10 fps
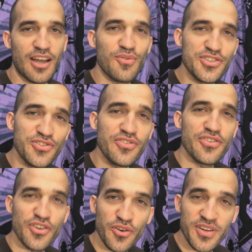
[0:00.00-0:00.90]
I want you to
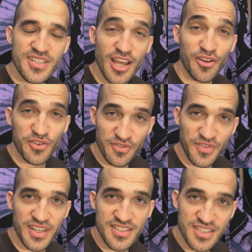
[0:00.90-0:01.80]
notice how
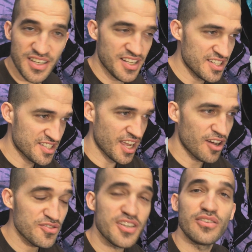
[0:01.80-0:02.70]
convinced he
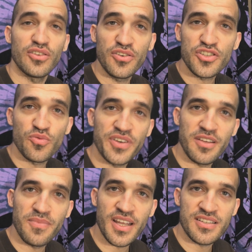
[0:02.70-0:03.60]
sounds and looks when
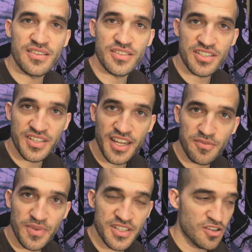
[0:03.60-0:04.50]
he makes the
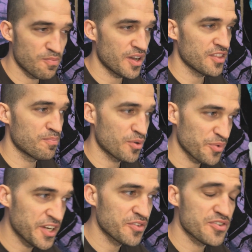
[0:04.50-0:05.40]
statement about the
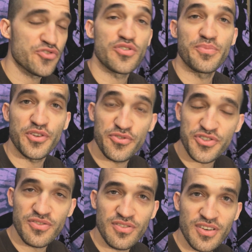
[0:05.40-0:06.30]
Pareto
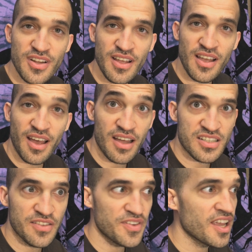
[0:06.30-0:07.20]
distribution,
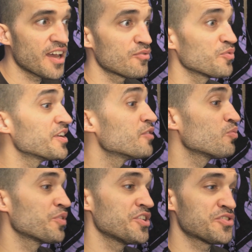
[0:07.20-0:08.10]
as if he had really
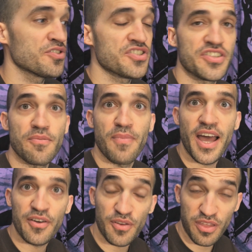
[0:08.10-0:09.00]
researched the
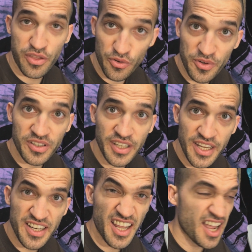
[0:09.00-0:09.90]
matter
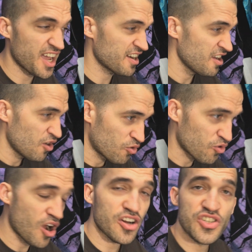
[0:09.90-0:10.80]
thoroughly and he had
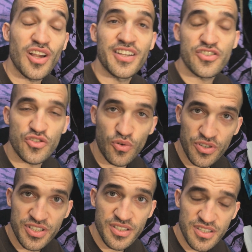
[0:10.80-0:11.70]
rock solid
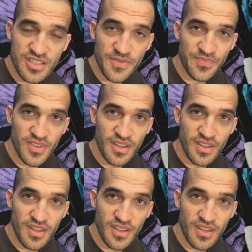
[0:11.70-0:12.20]
sources.